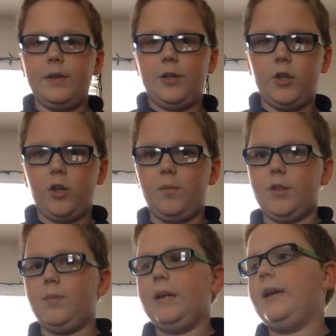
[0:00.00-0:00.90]
really show you
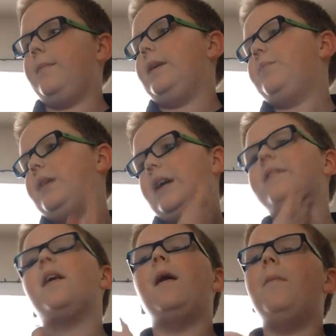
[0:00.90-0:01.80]
much of my gaming
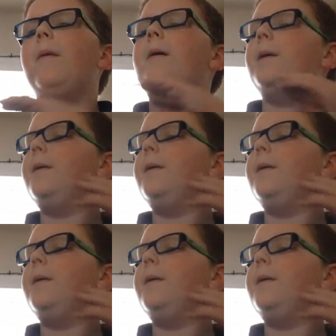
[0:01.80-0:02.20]
because um,